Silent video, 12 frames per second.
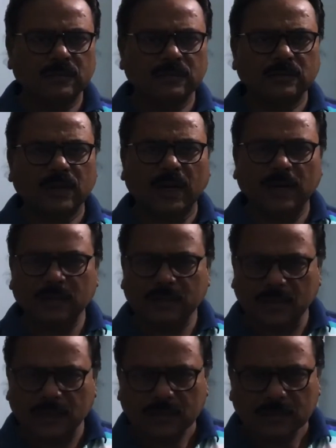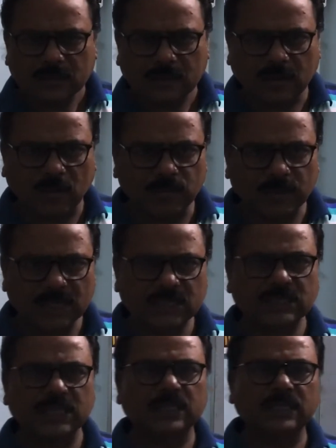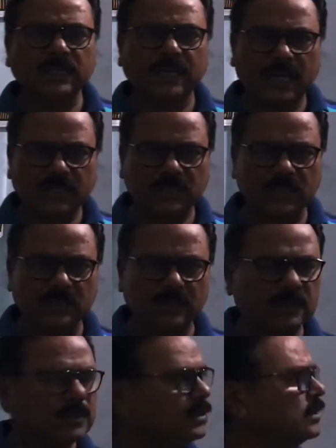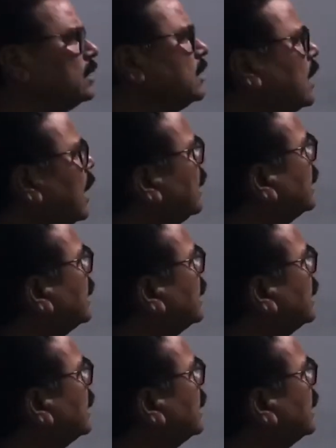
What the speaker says: and the complete cell reaction and